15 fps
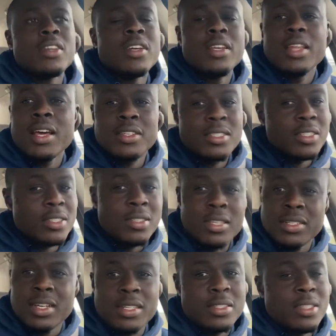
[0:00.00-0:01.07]
That's just
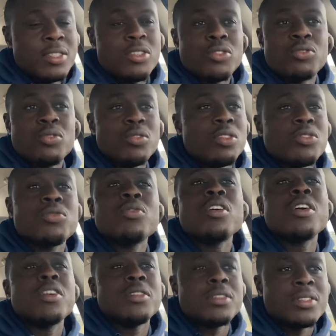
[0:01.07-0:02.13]
the truth. The truth
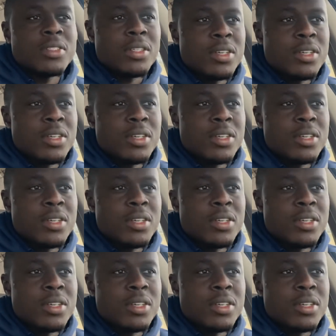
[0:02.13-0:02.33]
hurts.